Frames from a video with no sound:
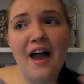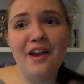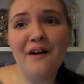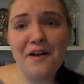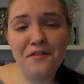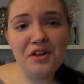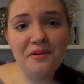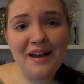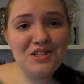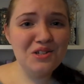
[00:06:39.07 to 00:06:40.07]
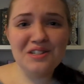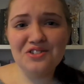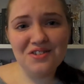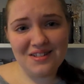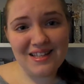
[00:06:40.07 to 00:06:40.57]
I know I follow about
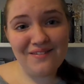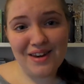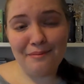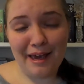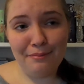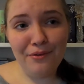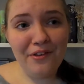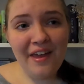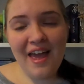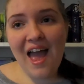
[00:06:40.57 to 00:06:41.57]
270 people,